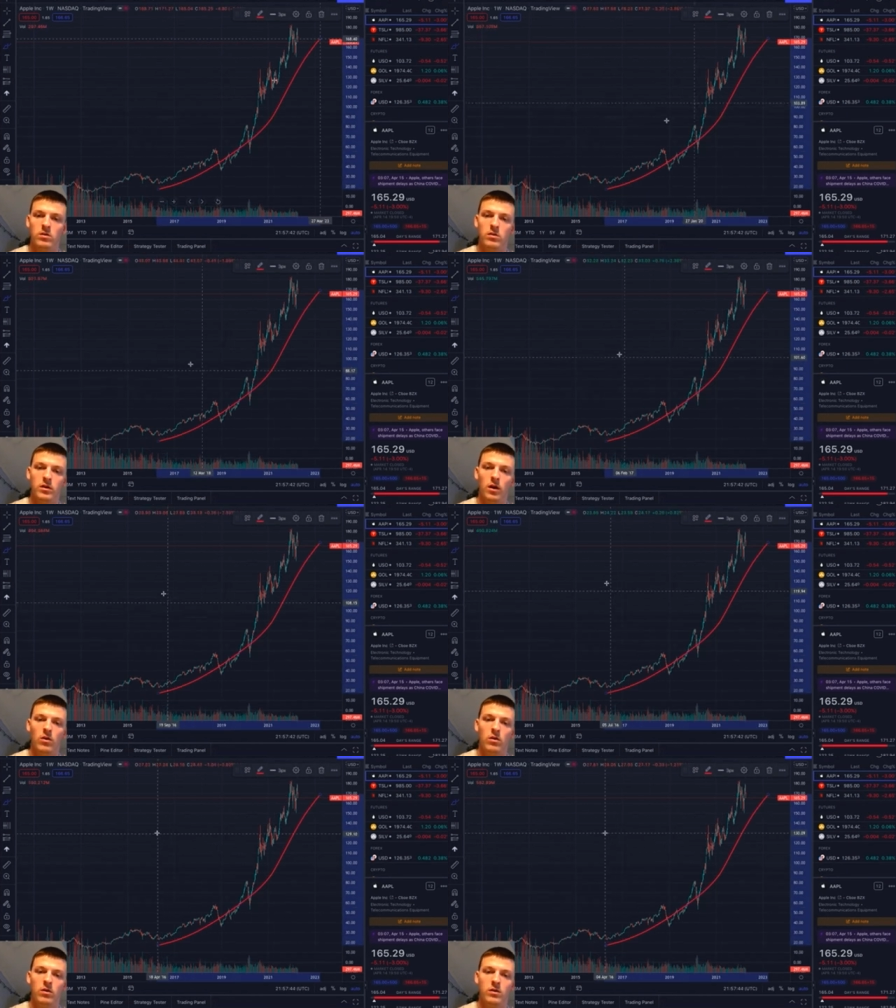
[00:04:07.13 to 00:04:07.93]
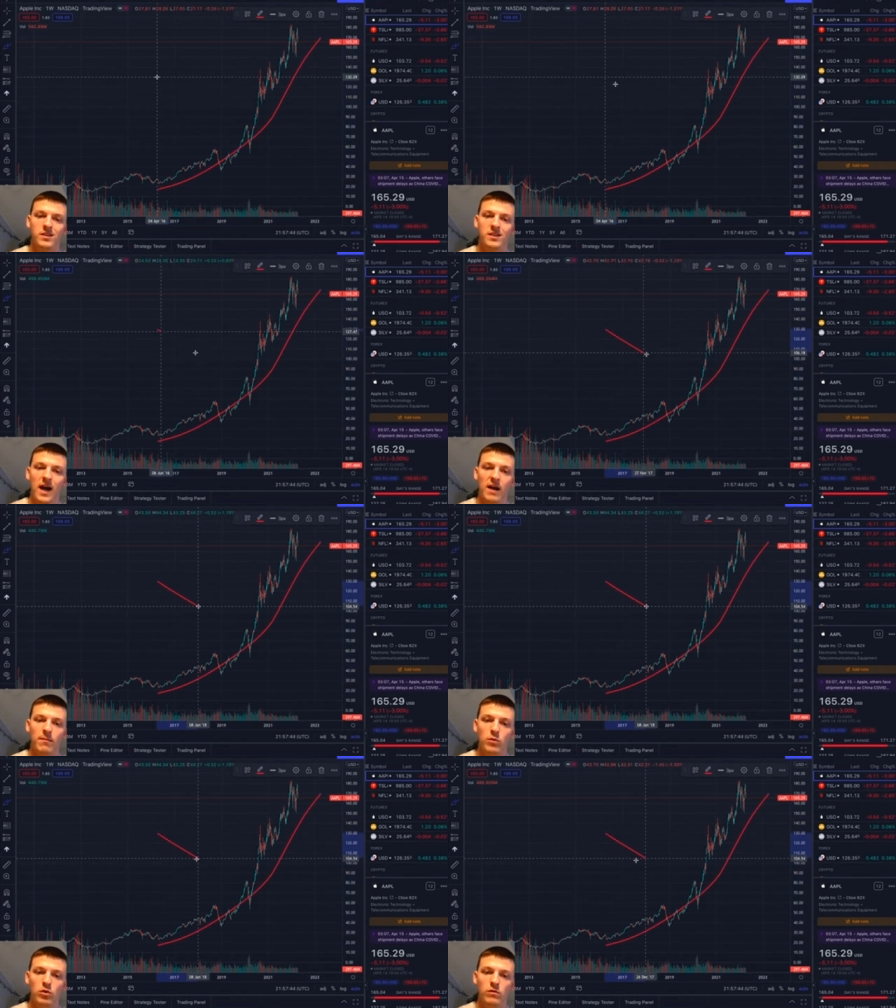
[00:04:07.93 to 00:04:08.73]
You know, stock
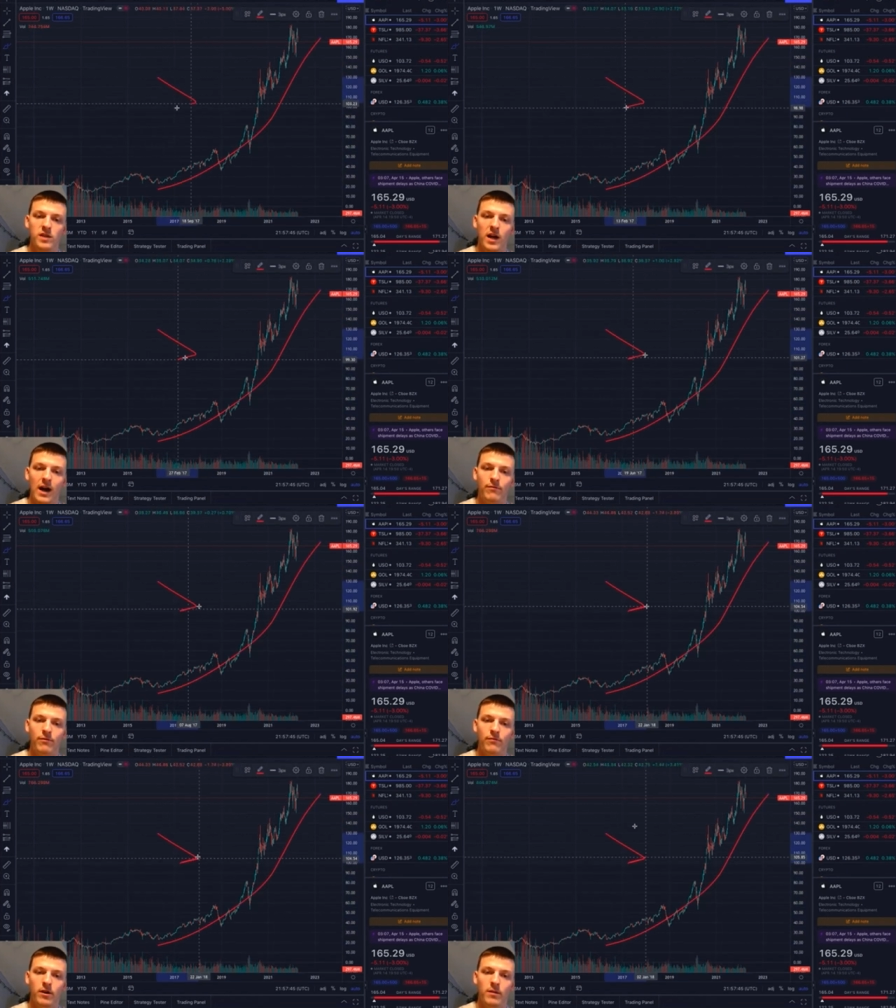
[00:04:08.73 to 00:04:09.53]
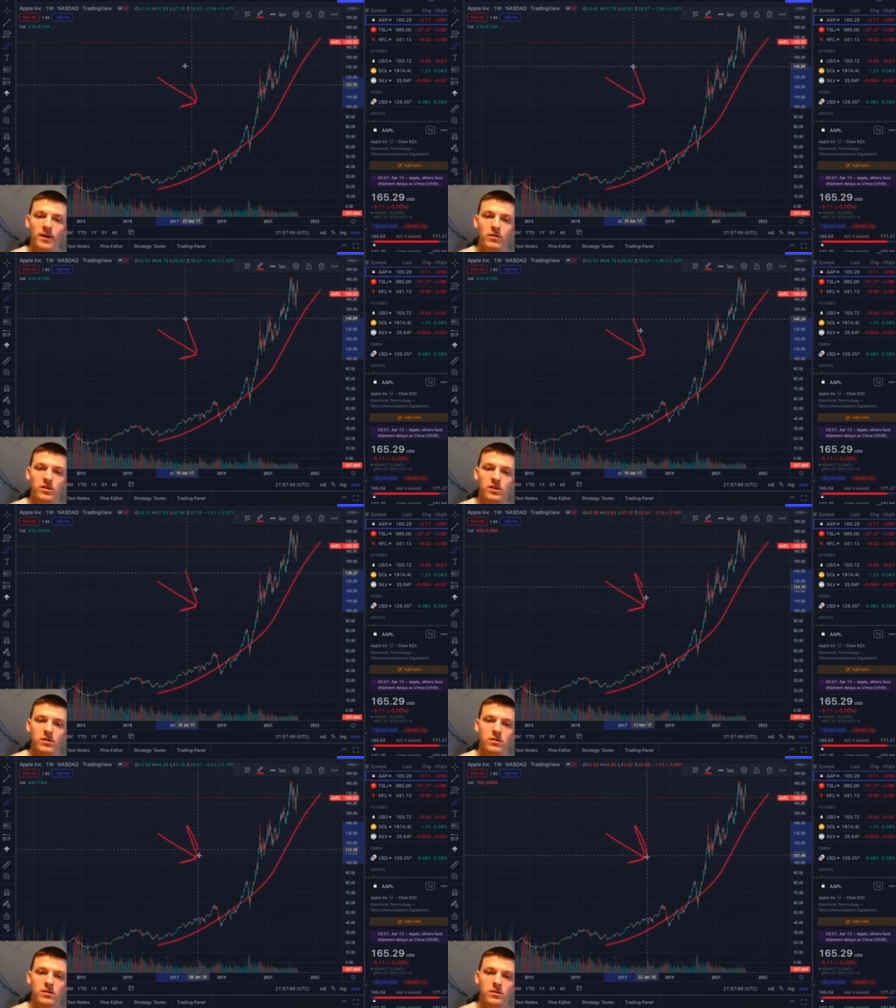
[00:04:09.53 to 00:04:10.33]
moves off of fundamentals.
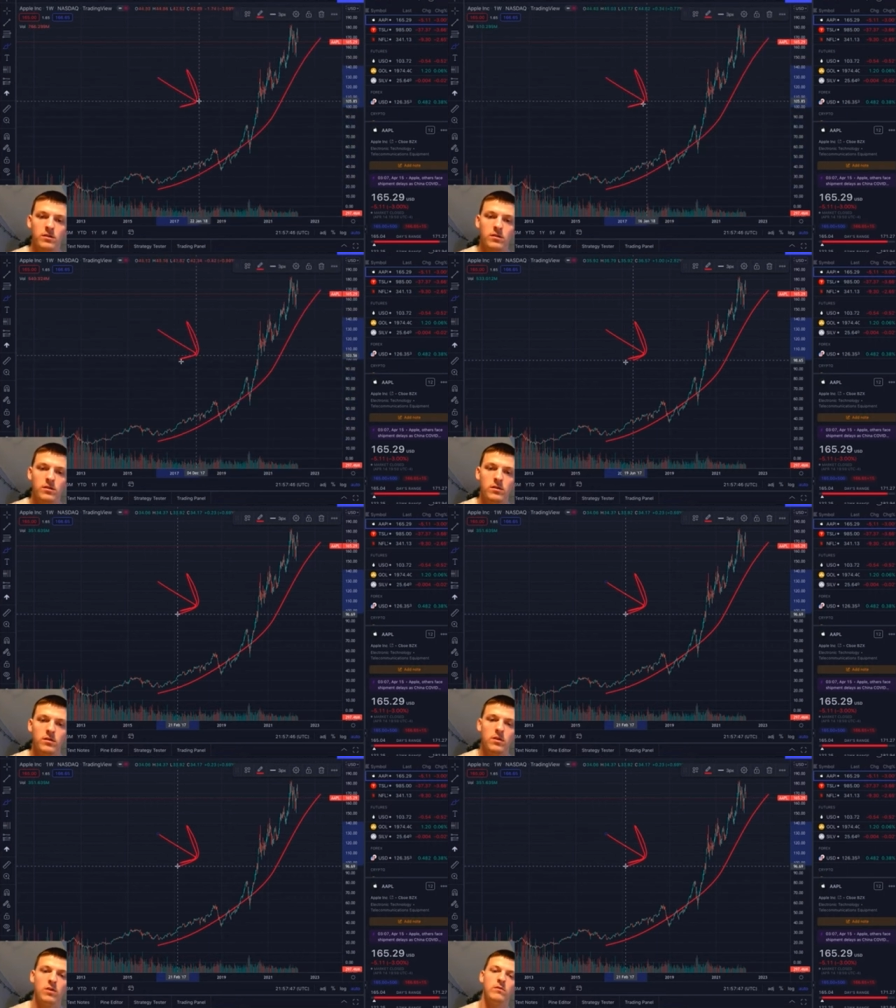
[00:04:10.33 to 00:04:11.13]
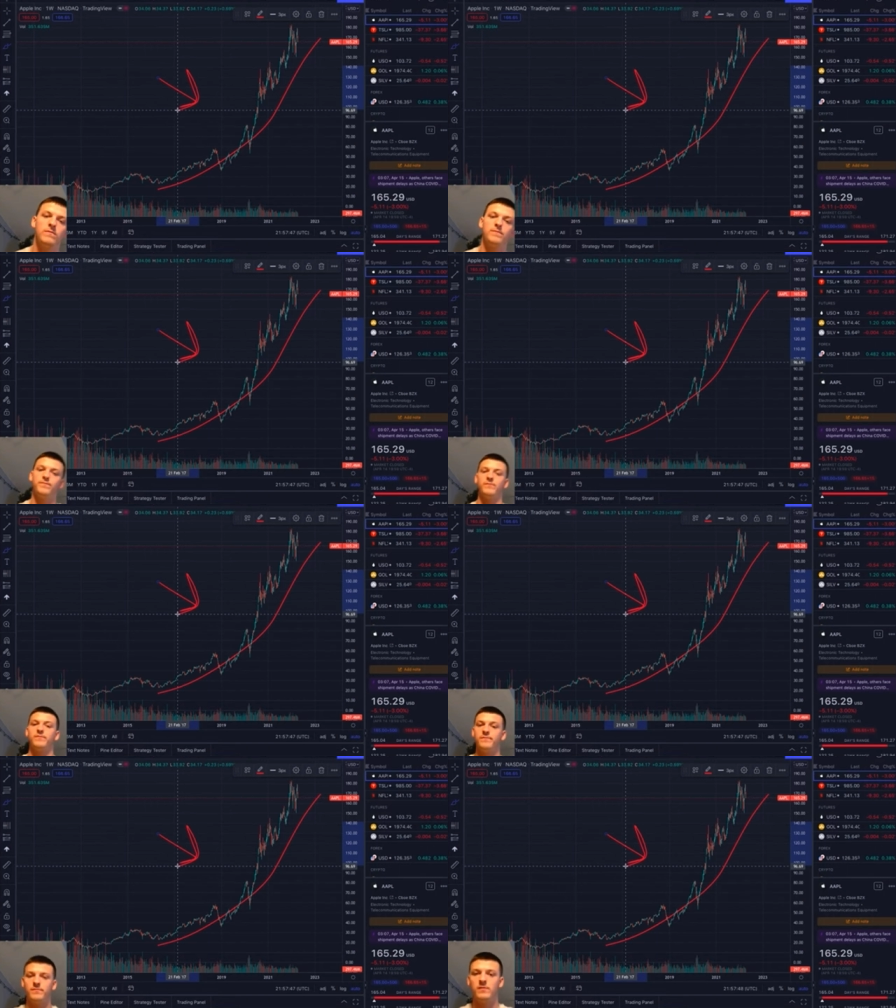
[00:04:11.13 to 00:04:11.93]
You know,
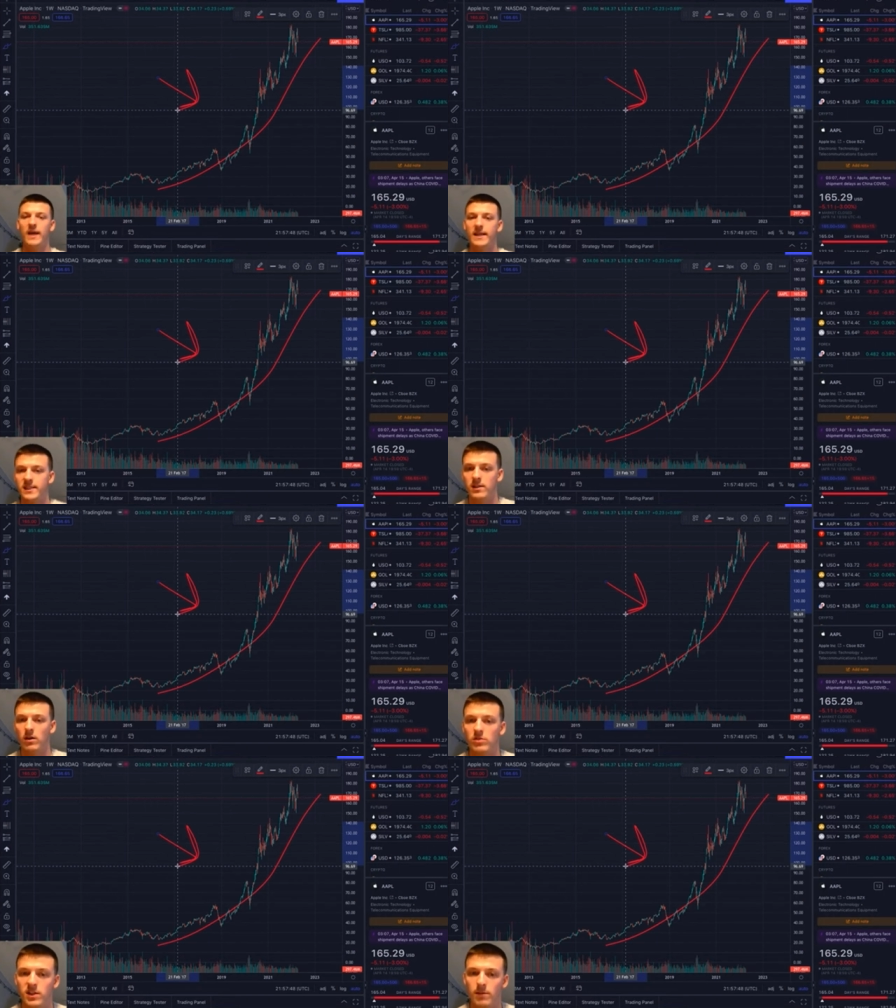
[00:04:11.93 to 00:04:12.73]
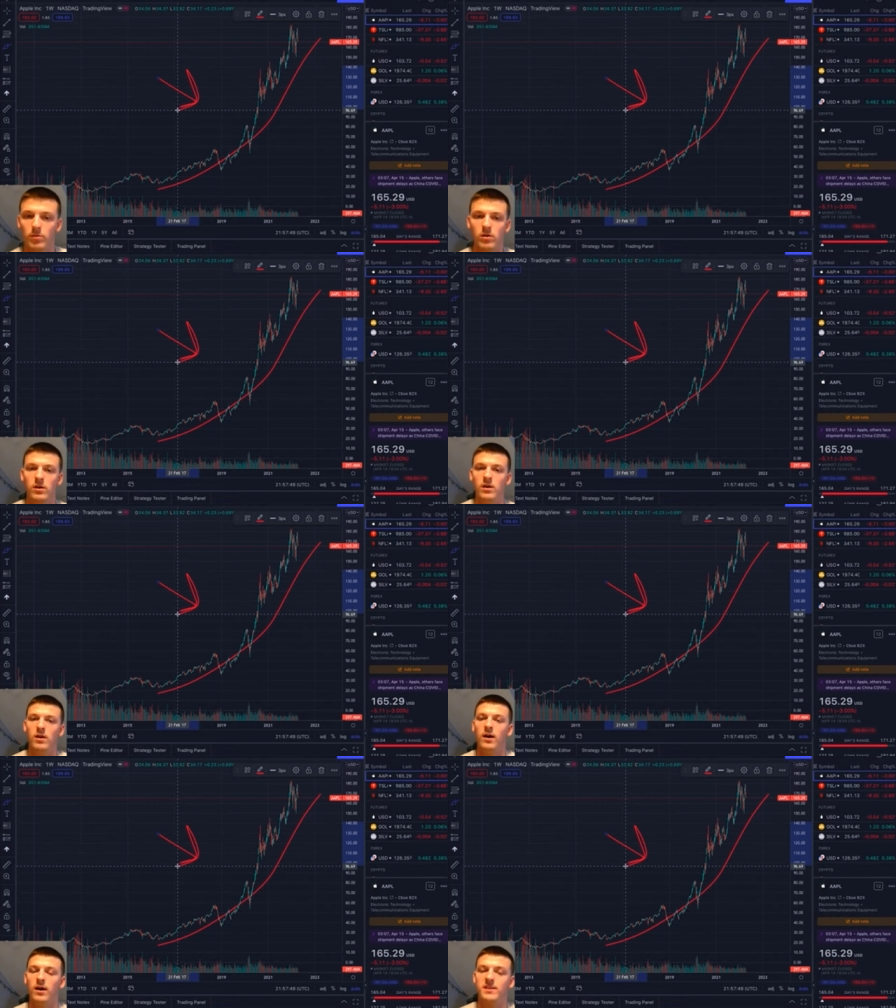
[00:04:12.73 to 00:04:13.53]
it's so simple.
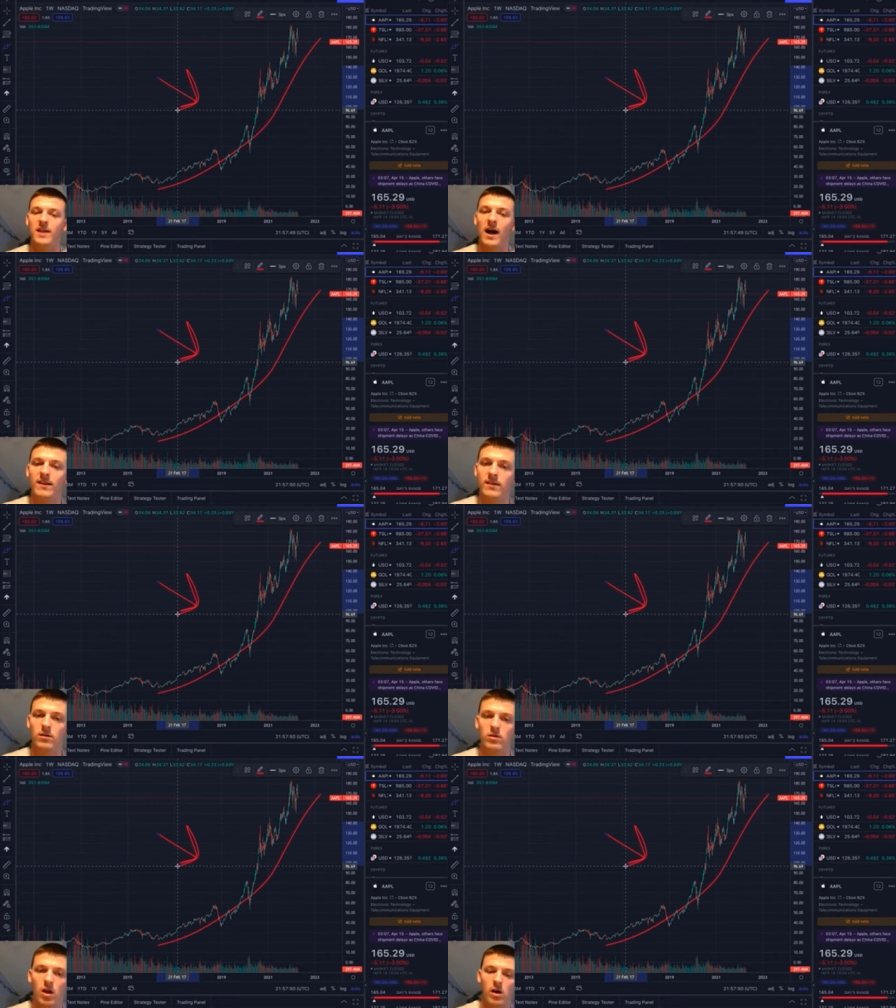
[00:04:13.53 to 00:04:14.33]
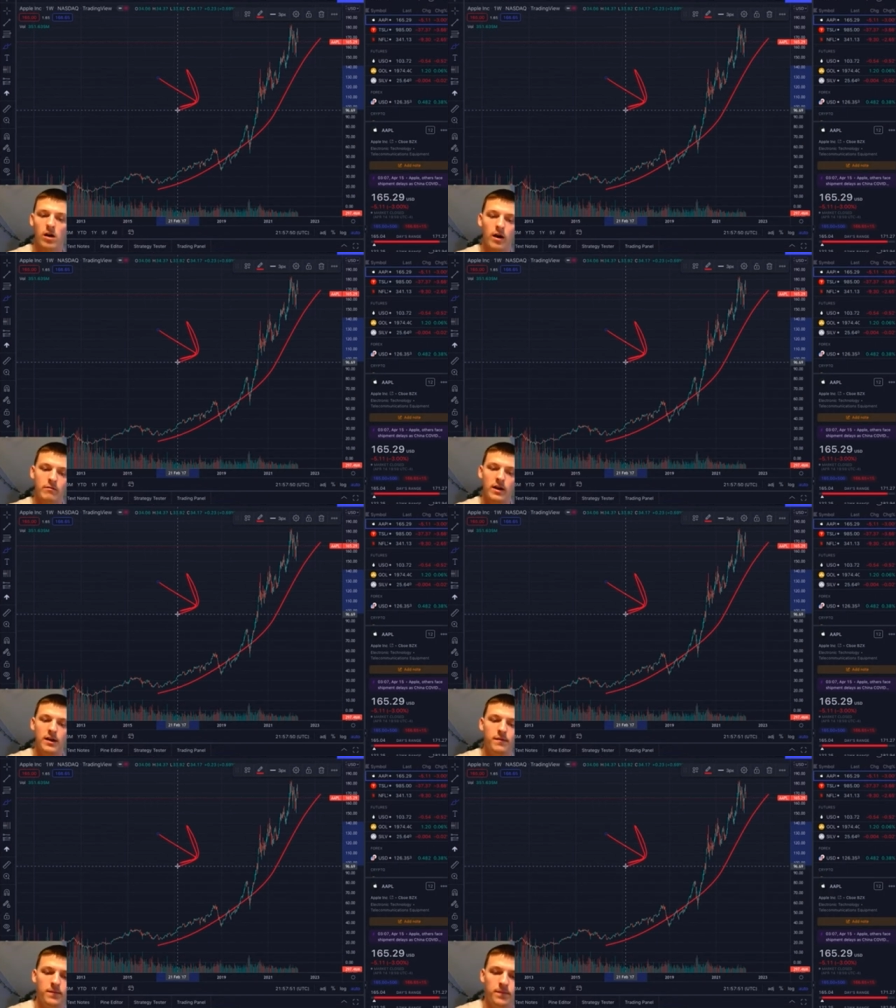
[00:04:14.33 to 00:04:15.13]
Uh, stock that they're long on, right?